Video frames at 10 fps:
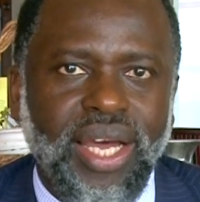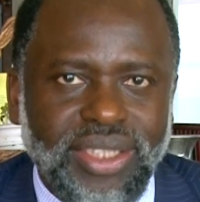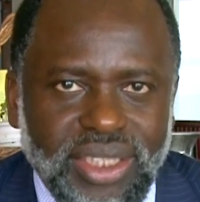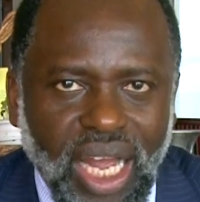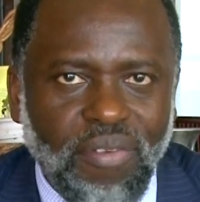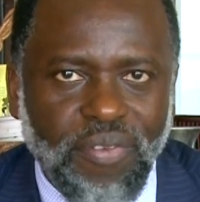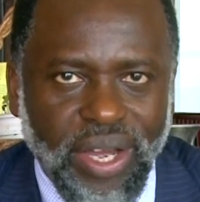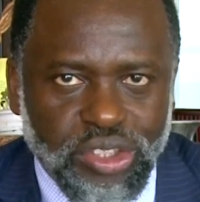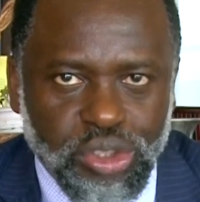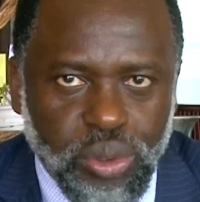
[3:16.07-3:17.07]
staff
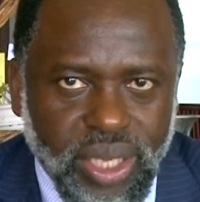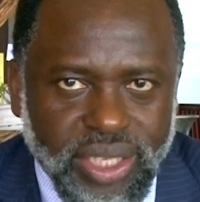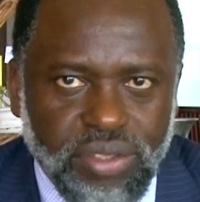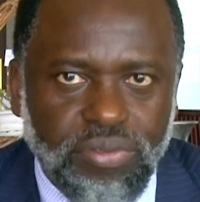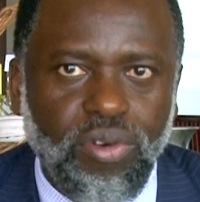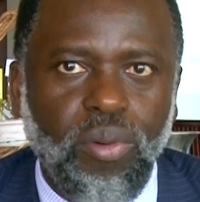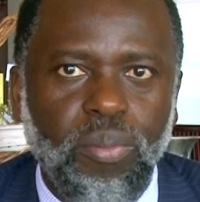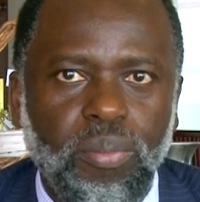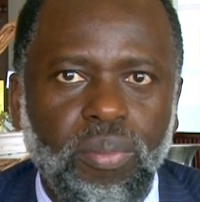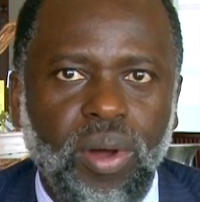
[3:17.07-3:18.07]
and students
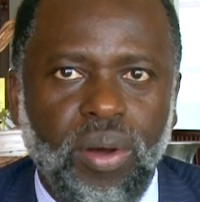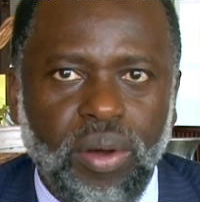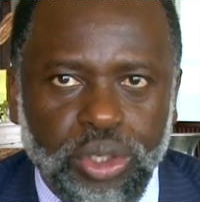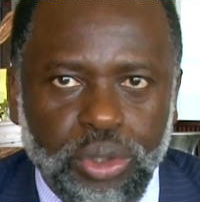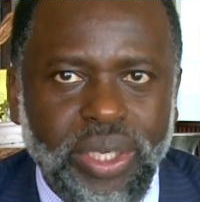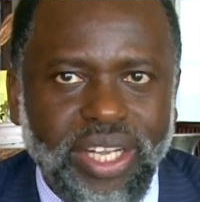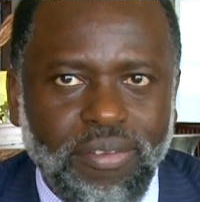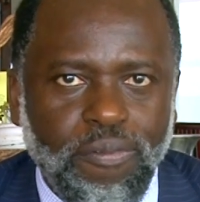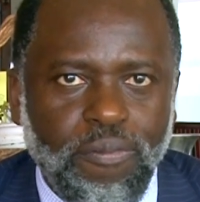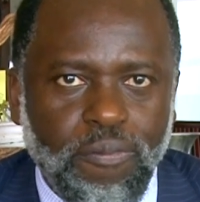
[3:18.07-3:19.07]
from Unit
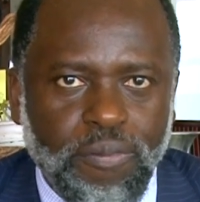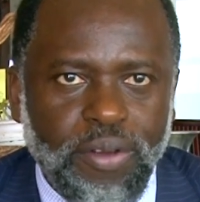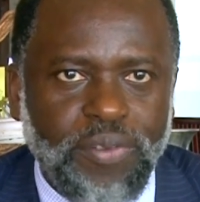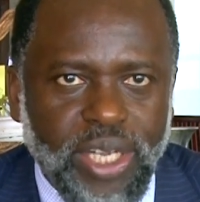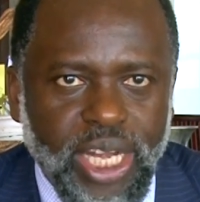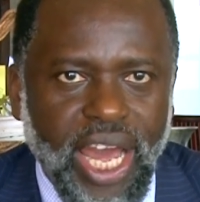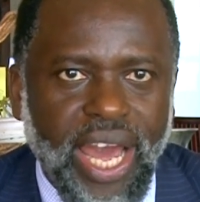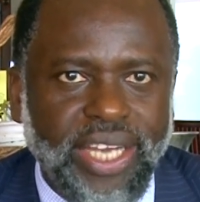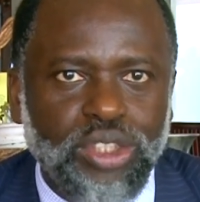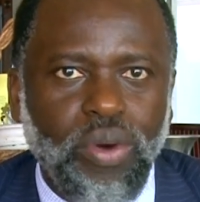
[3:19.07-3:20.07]

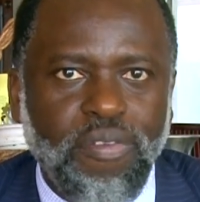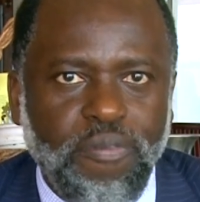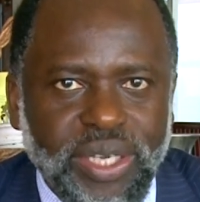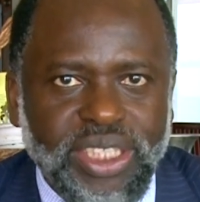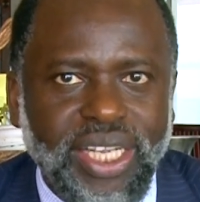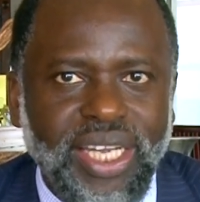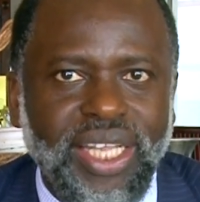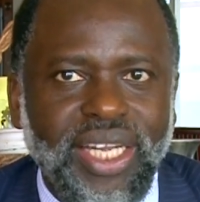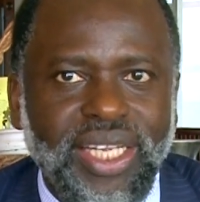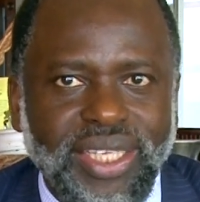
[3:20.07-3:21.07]
15X were featured
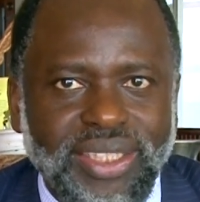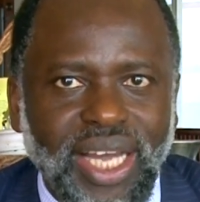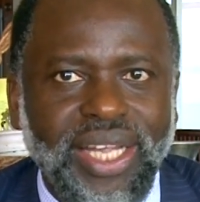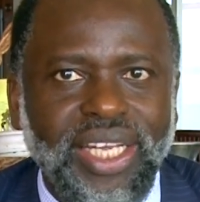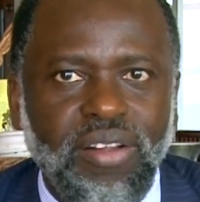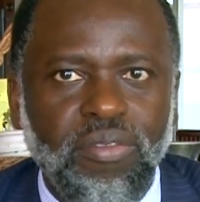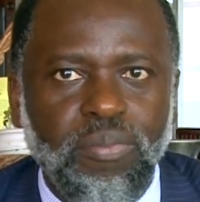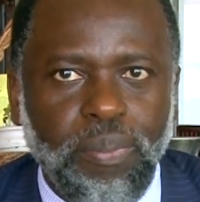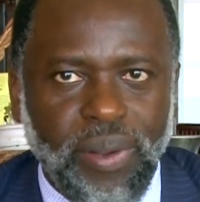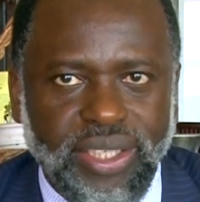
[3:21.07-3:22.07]
in the Tanzanian
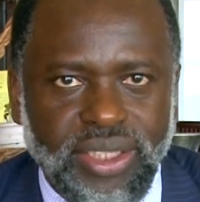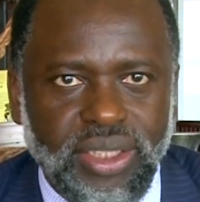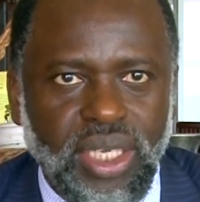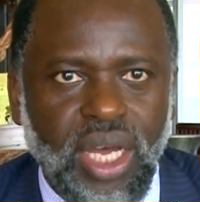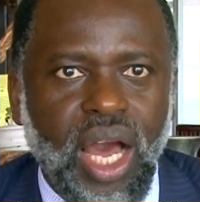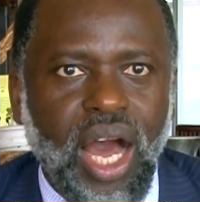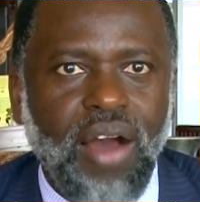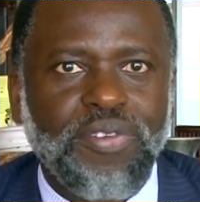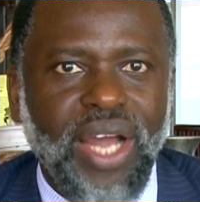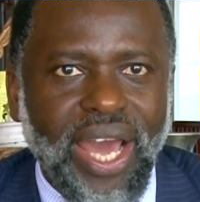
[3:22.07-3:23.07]
press
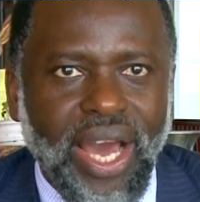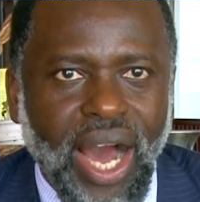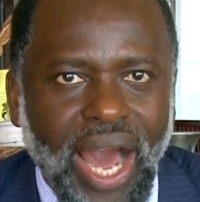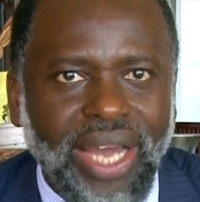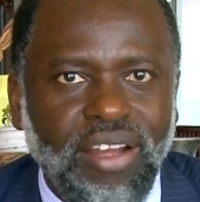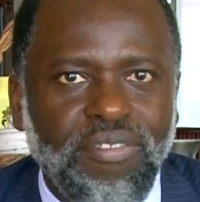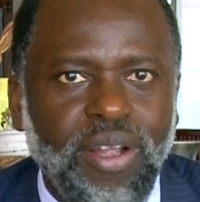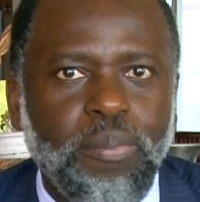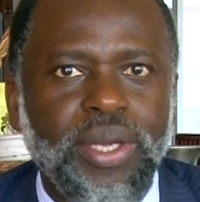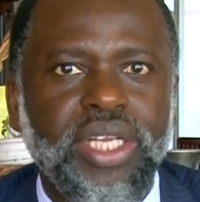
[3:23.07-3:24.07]
after a
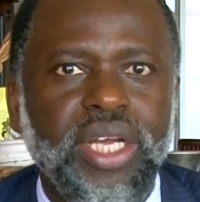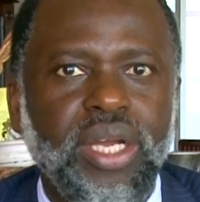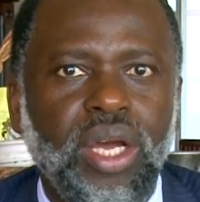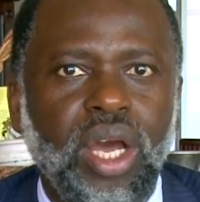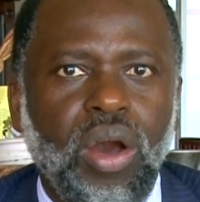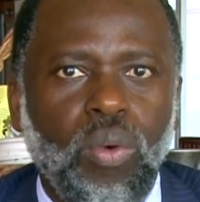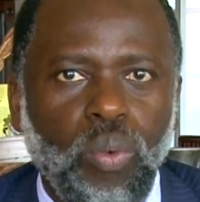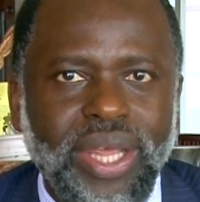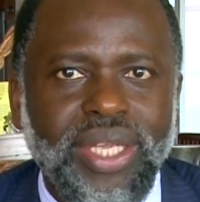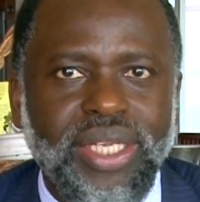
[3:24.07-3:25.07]
high-level meeting
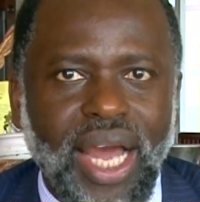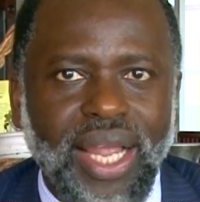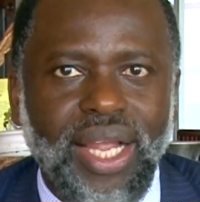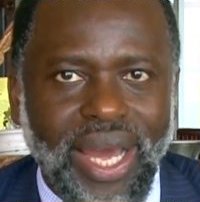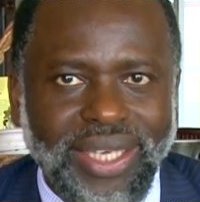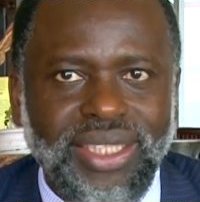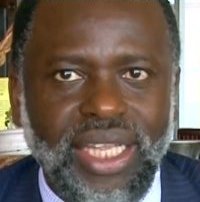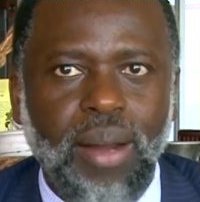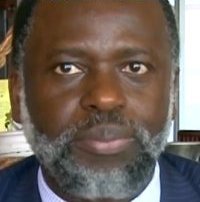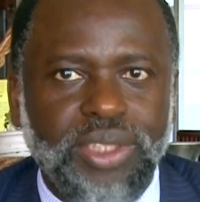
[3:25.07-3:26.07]
with Dar es
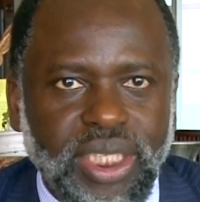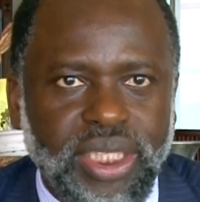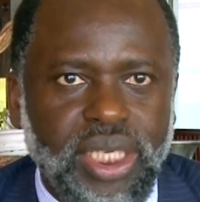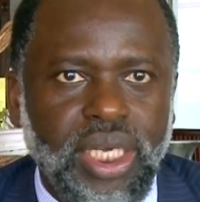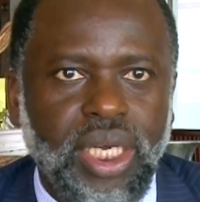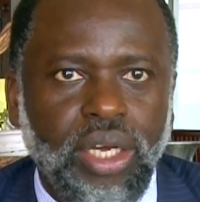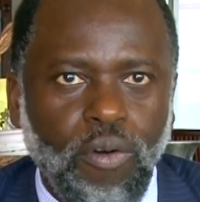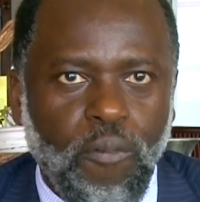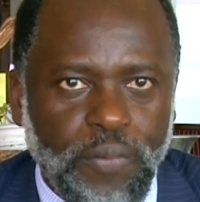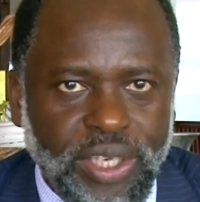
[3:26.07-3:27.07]
Salaam city
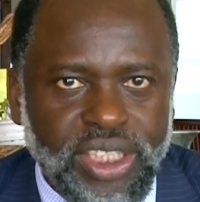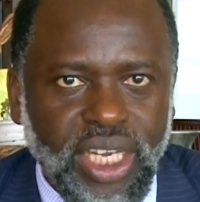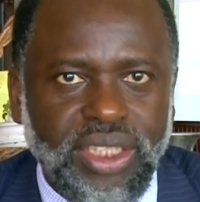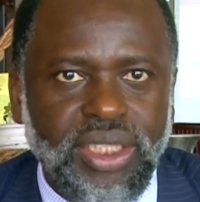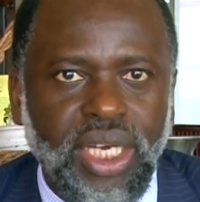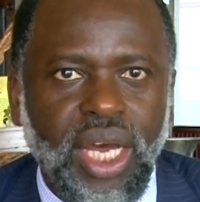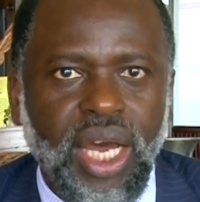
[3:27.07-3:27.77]
officials